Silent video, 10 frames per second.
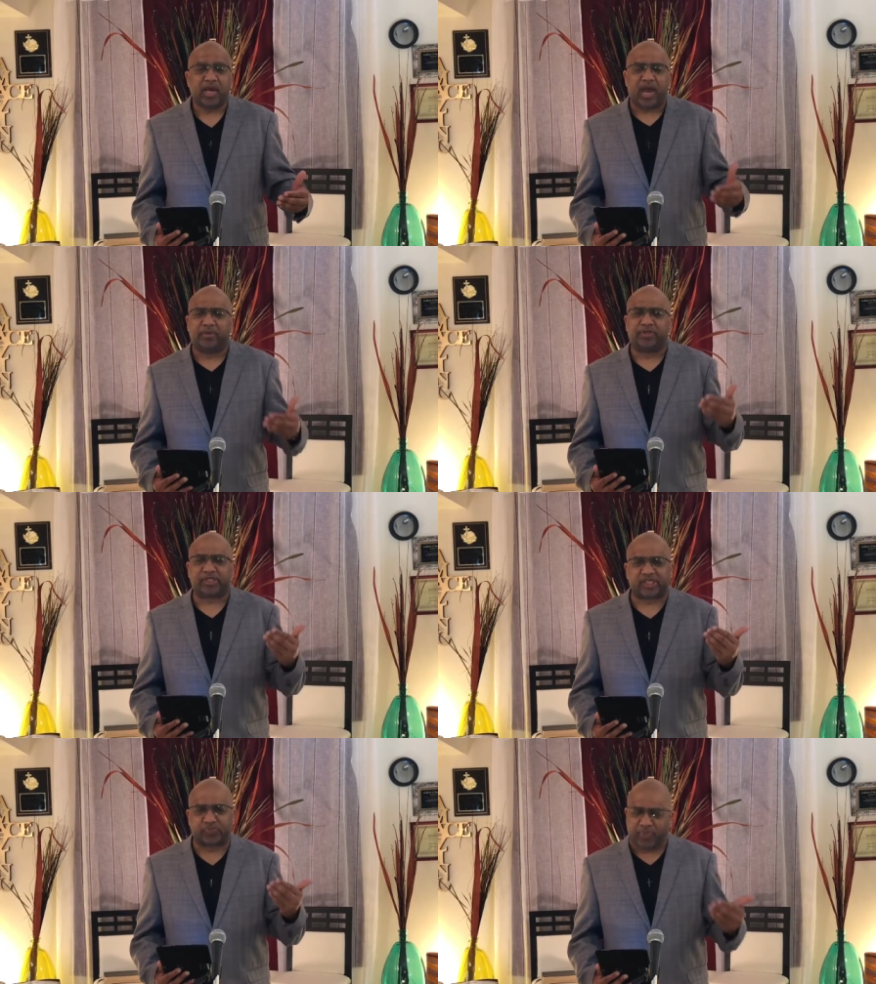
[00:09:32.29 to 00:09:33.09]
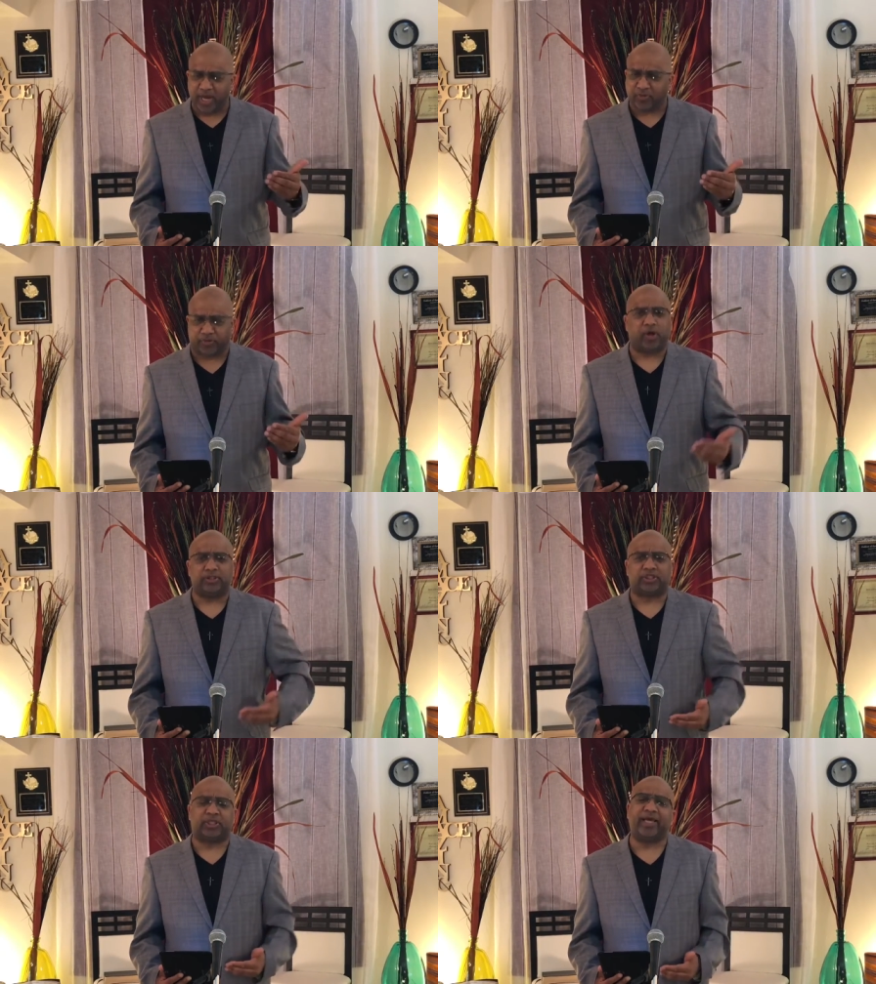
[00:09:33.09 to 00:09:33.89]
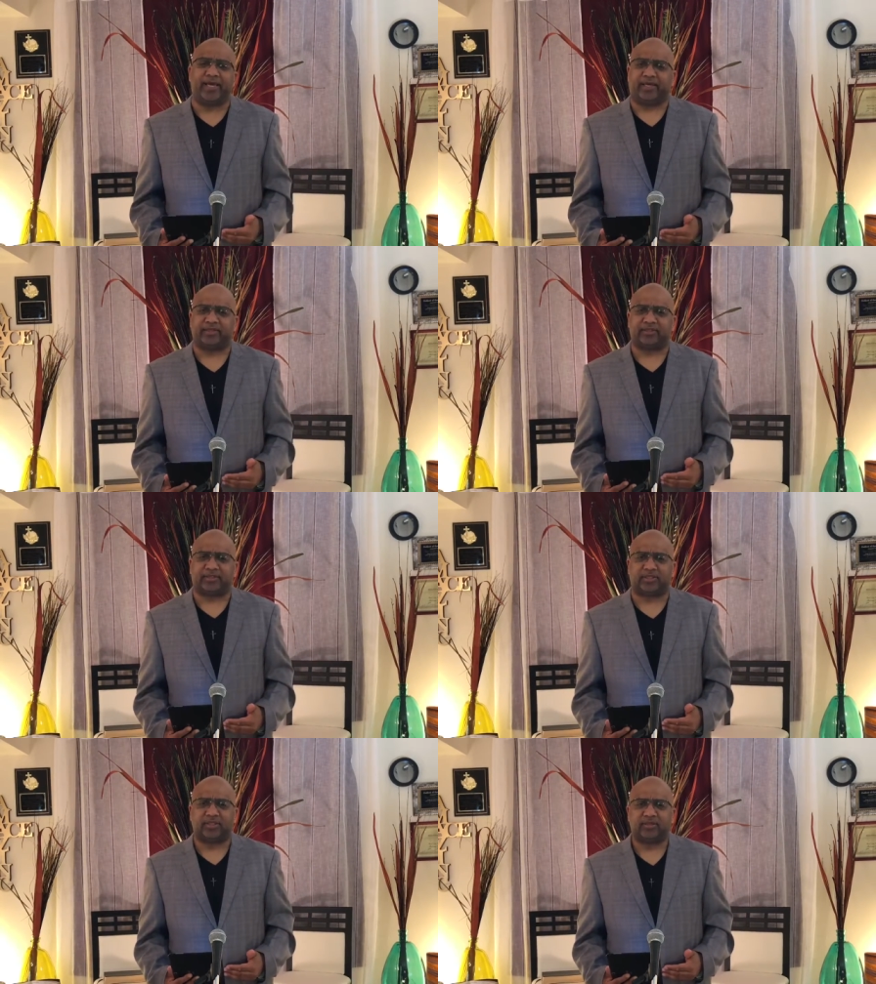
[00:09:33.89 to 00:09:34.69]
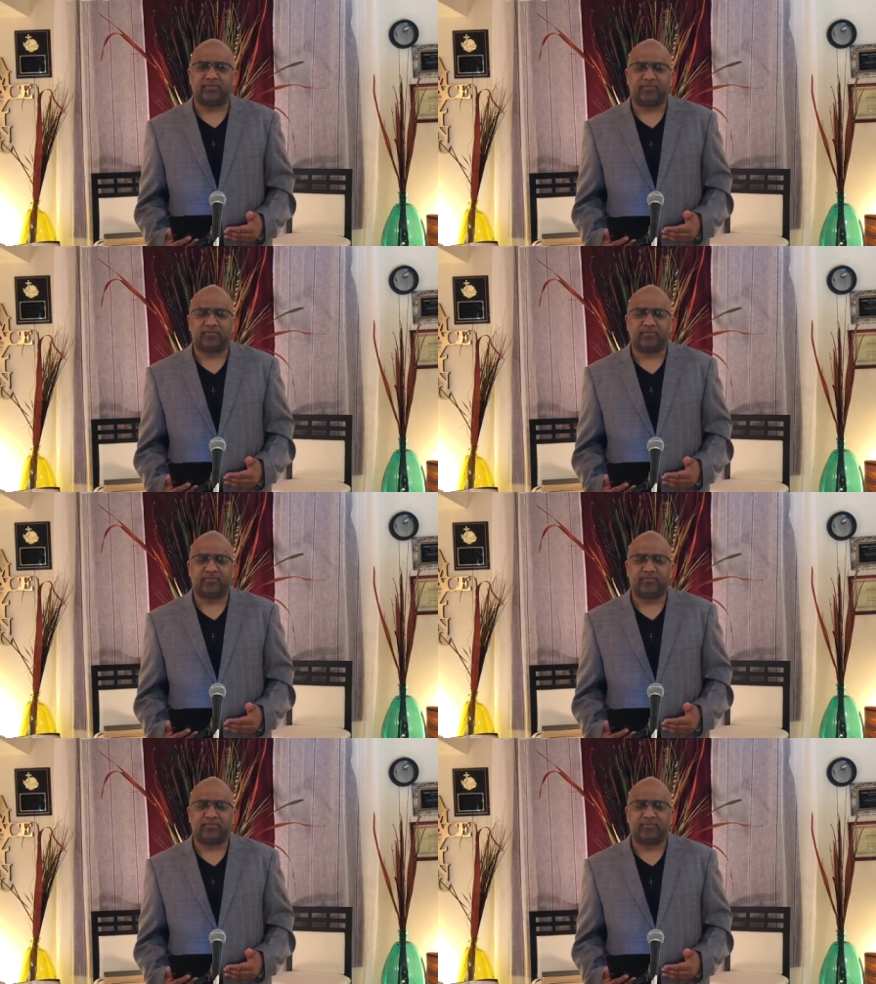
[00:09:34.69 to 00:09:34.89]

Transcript: and to speak those things